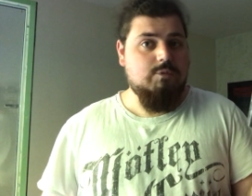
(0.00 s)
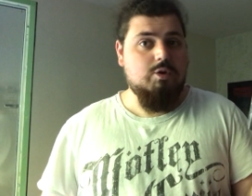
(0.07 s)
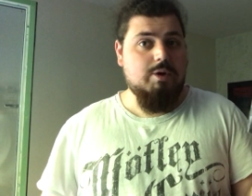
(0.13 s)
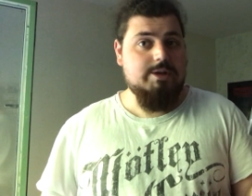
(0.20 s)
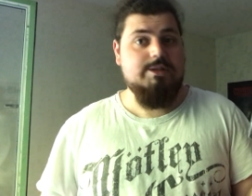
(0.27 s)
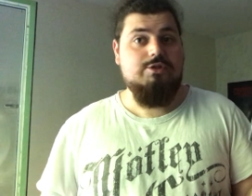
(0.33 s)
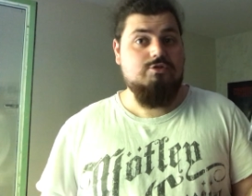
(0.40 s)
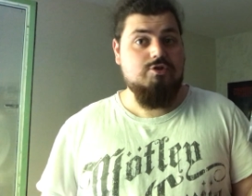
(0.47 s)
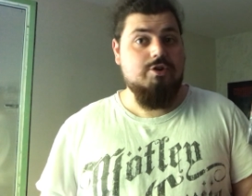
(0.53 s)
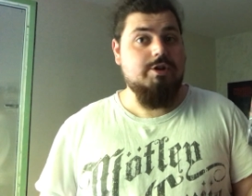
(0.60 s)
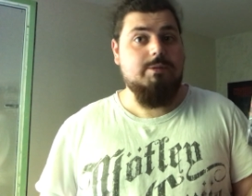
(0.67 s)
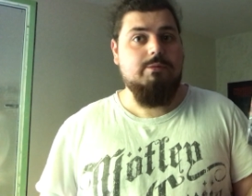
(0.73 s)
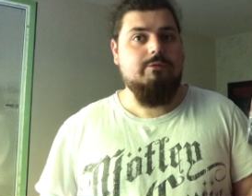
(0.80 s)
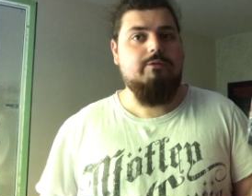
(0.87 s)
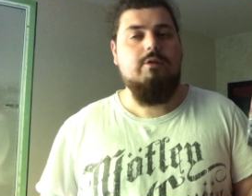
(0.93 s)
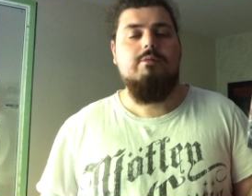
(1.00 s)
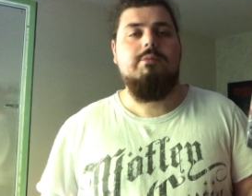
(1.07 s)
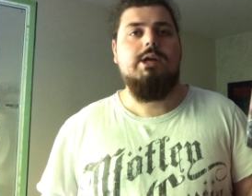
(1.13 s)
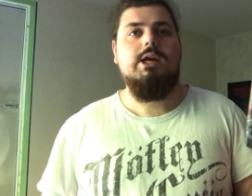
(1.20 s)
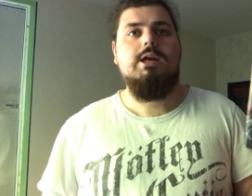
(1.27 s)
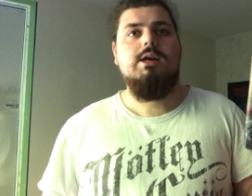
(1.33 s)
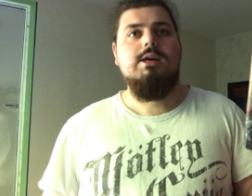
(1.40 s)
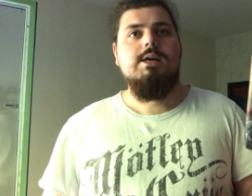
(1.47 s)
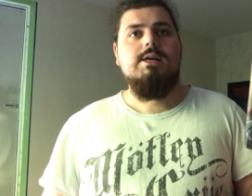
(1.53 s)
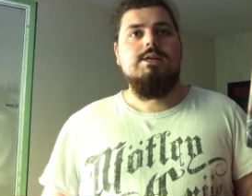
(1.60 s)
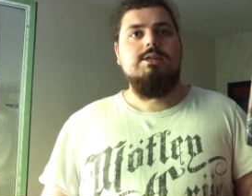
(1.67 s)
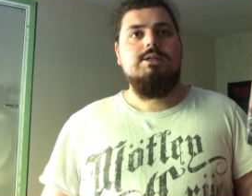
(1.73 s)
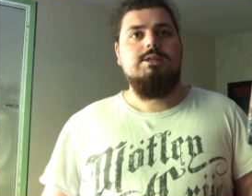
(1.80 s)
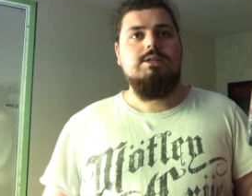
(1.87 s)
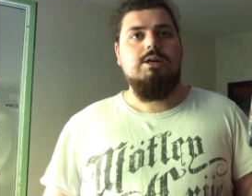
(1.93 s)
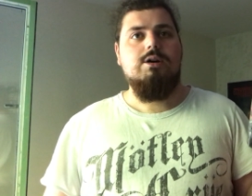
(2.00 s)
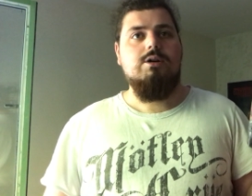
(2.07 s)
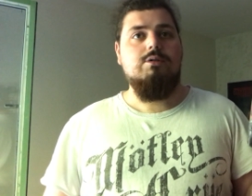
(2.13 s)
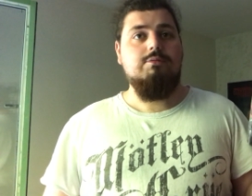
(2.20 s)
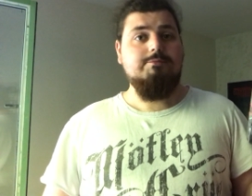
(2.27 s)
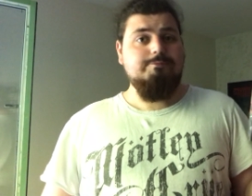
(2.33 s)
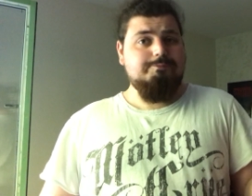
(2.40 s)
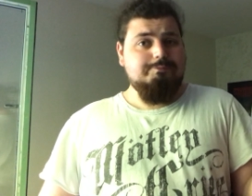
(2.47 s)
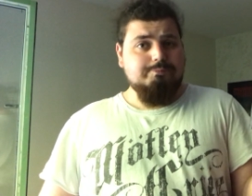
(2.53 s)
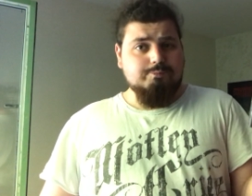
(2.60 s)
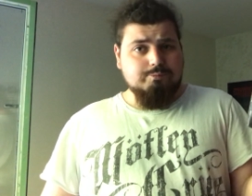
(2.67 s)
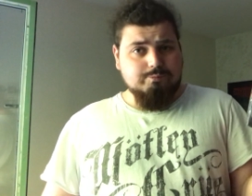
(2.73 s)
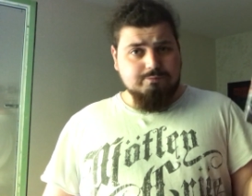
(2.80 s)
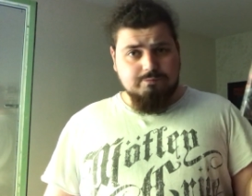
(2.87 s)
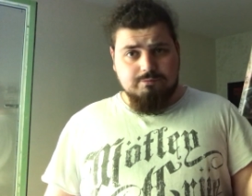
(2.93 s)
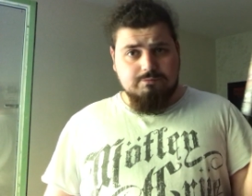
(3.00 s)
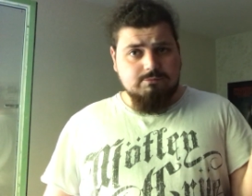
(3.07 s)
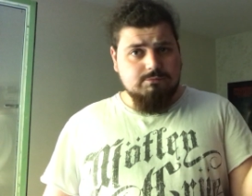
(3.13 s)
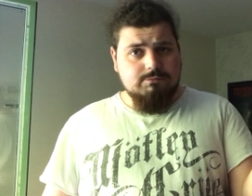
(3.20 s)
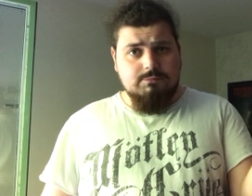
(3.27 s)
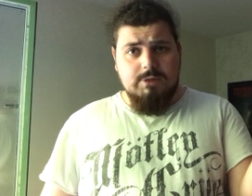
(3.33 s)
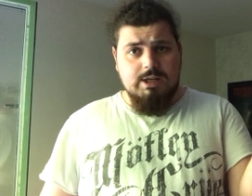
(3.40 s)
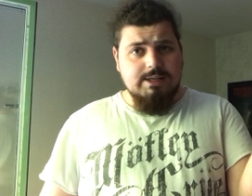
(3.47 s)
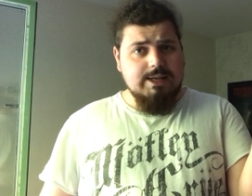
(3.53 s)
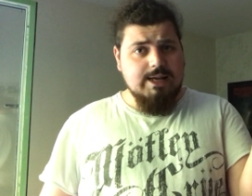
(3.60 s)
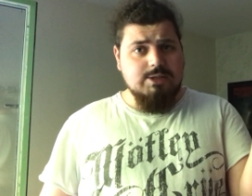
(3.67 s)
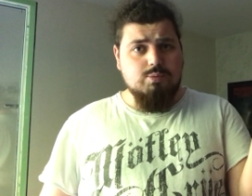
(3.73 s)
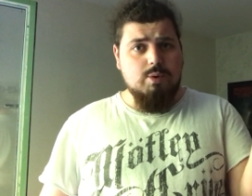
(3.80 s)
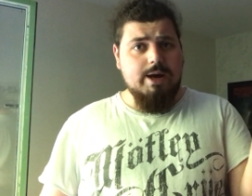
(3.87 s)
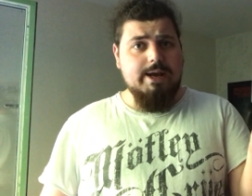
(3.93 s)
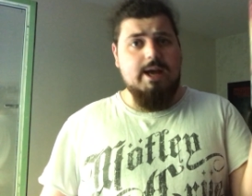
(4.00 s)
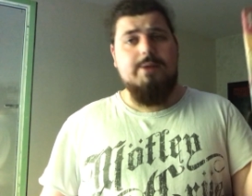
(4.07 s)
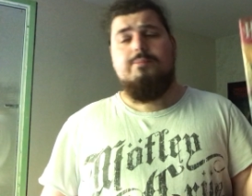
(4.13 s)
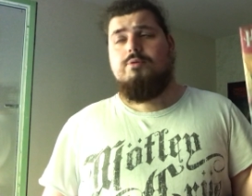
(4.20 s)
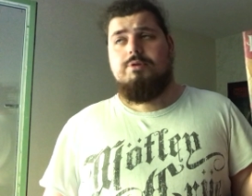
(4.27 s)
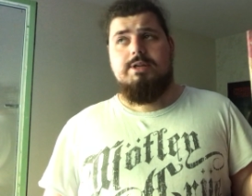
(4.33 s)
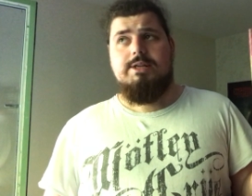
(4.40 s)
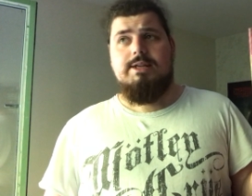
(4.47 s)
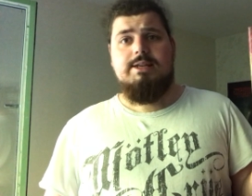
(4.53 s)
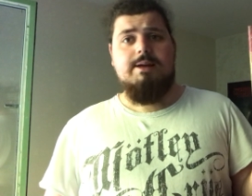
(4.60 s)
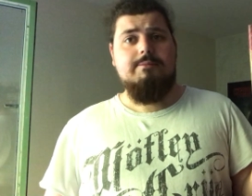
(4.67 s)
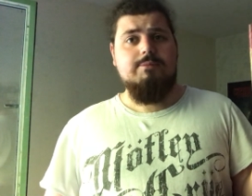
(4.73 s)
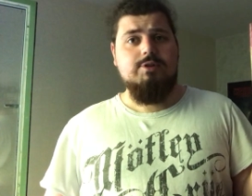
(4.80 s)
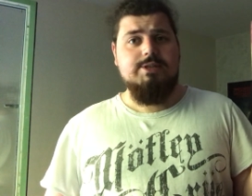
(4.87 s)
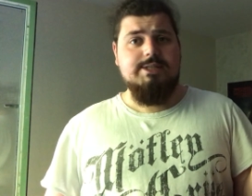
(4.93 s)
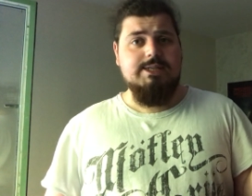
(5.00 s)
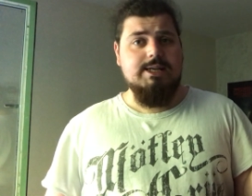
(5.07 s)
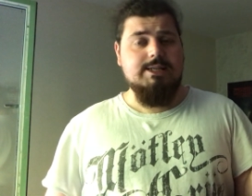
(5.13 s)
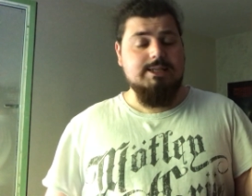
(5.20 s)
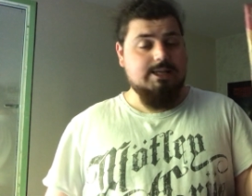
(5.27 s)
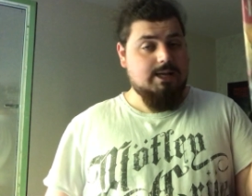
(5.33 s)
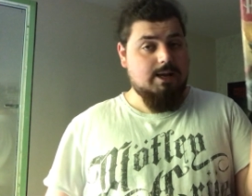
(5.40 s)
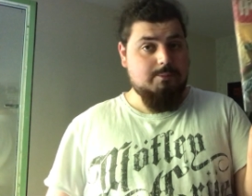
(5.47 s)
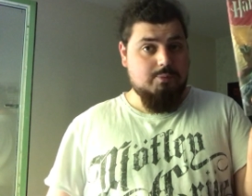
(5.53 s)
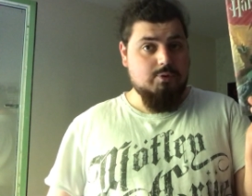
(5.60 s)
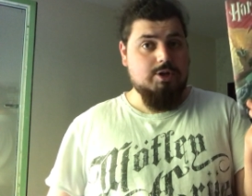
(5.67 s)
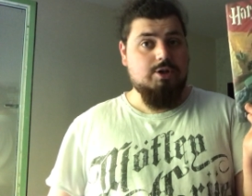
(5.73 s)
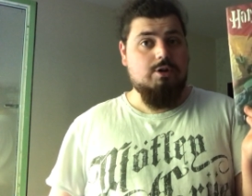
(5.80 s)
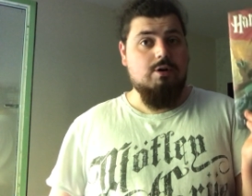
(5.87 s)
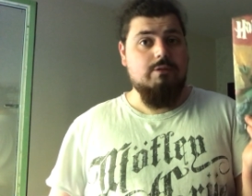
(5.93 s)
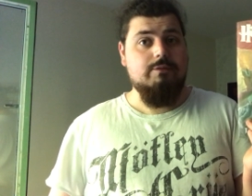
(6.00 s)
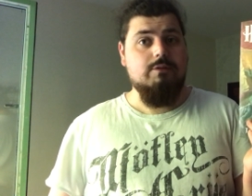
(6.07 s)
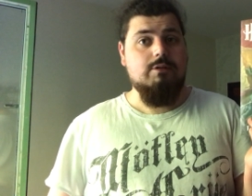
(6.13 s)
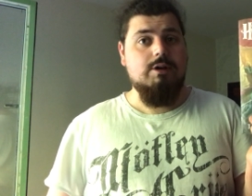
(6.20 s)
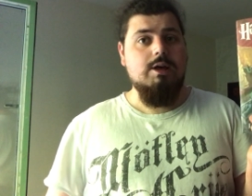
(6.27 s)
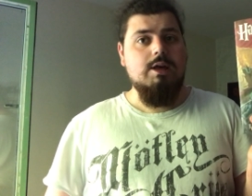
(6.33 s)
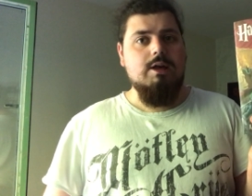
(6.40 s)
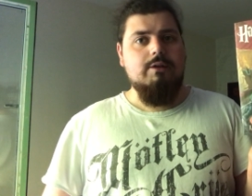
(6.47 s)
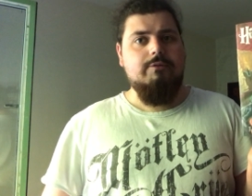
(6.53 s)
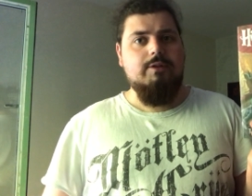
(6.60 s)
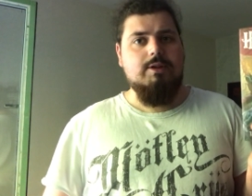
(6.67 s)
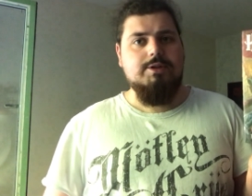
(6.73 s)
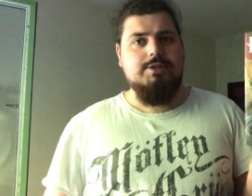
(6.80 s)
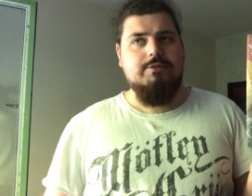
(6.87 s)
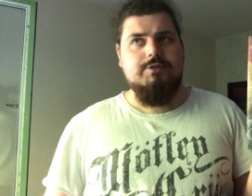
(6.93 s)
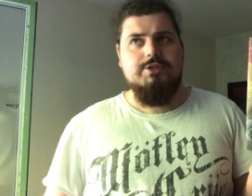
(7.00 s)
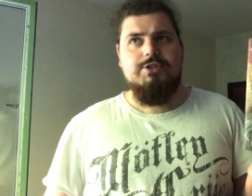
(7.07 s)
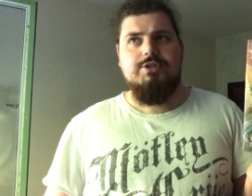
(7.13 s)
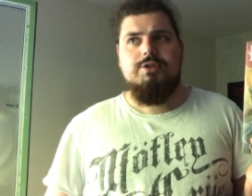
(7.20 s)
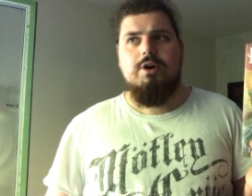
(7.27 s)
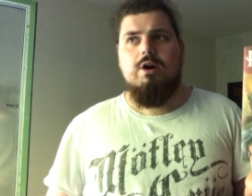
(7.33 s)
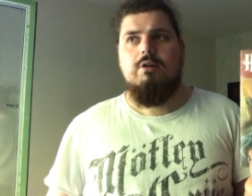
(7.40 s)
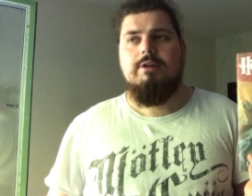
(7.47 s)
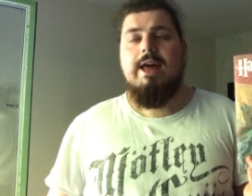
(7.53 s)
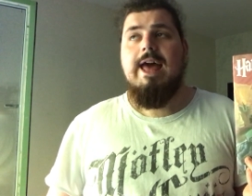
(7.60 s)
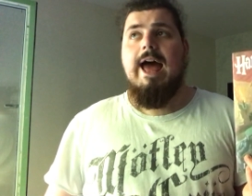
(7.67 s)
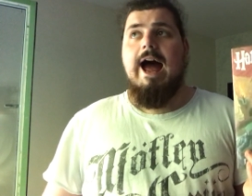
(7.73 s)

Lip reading: quite enjoyable for me. So that's why I put it at number six and I put it over Philosopher's Stone.